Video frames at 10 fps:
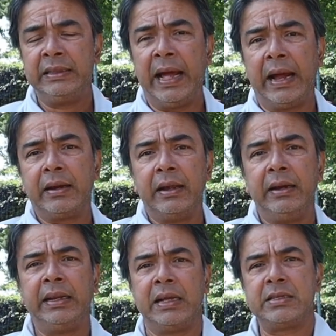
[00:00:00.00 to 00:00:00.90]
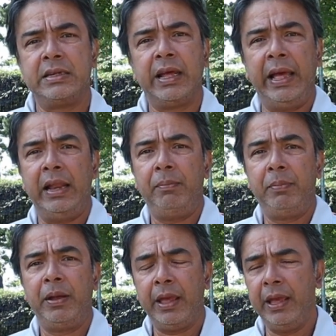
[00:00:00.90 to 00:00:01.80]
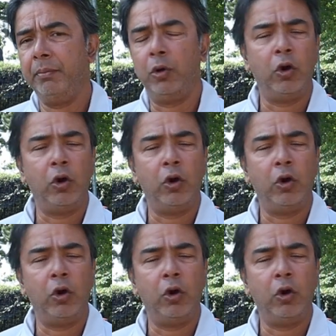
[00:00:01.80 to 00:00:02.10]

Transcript: that doesn't help him